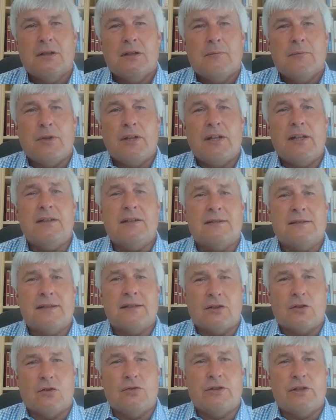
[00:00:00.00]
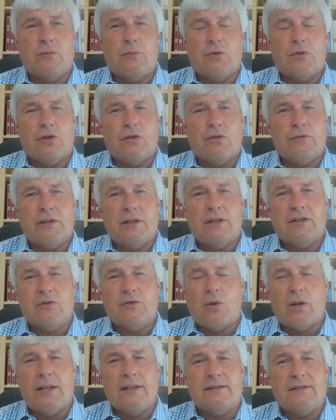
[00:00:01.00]
But in the technology world, it's
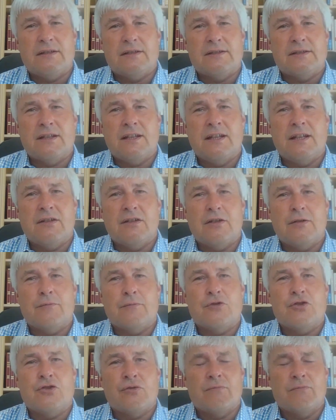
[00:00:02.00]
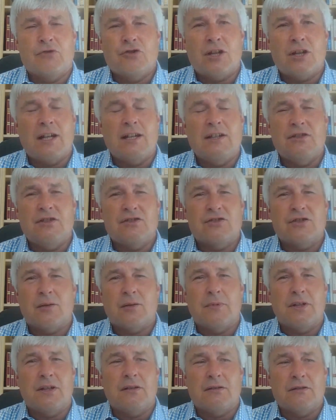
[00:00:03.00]
quite easy to see that change is
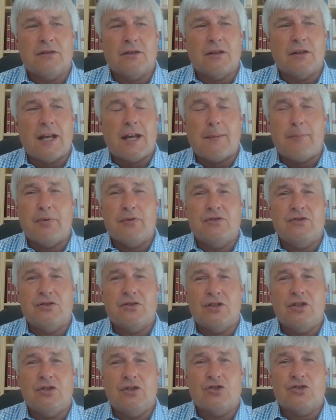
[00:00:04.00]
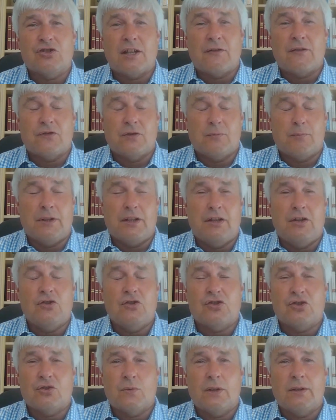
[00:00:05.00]
something that happens. You just have to be
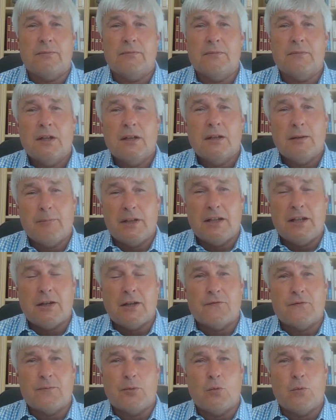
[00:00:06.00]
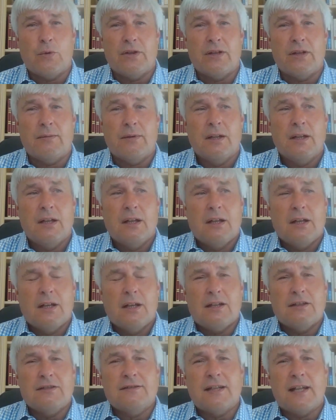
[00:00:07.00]
used to it and be comfortable with it.
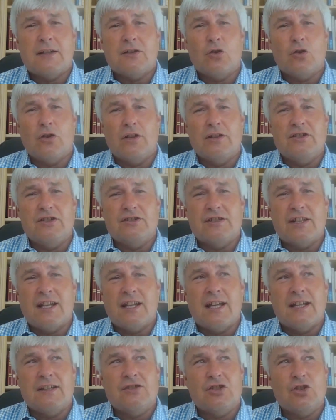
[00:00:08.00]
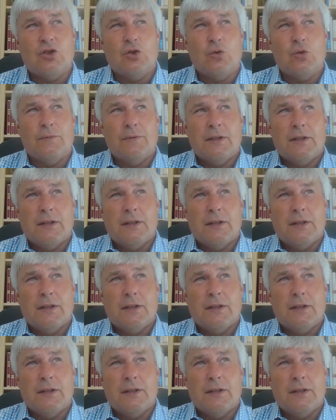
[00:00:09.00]
And technology is there to